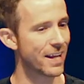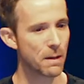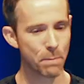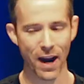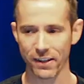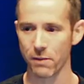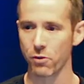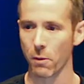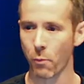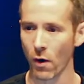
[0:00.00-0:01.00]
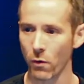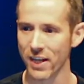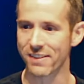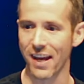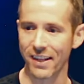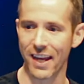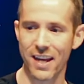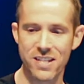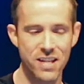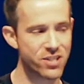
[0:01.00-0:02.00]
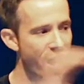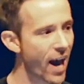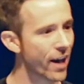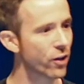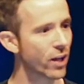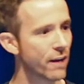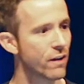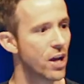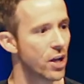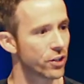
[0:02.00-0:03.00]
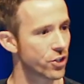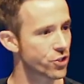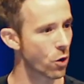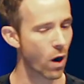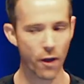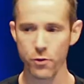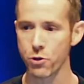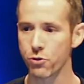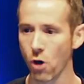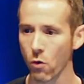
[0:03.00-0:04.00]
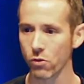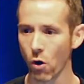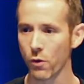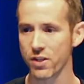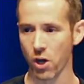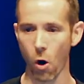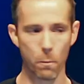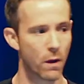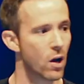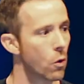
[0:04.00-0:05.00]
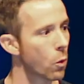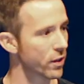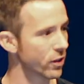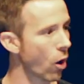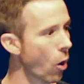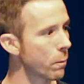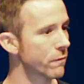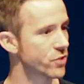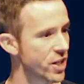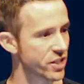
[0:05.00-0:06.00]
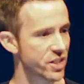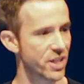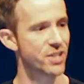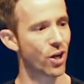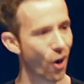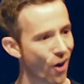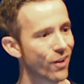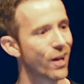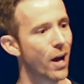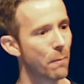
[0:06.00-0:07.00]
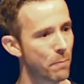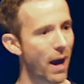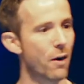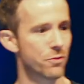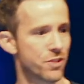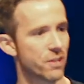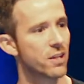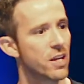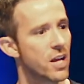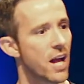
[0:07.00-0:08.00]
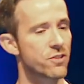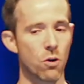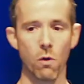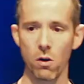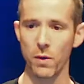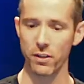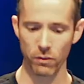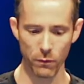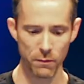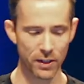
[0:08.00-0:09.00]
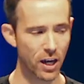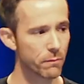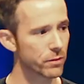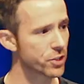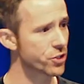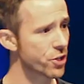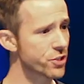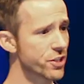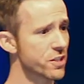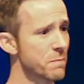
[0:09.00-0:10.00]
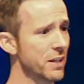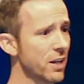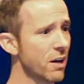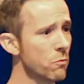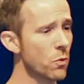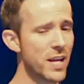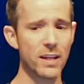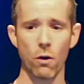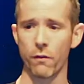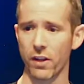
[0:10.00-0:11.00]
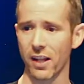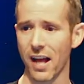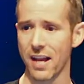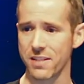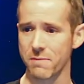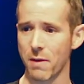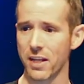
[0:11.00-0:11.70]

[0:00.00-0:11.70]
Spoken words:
it impacted him to the point where he dedicated his entire life to show others who don't know this hope what the hope of Jesus is all about. And so what do? We become, the church has become weak over the last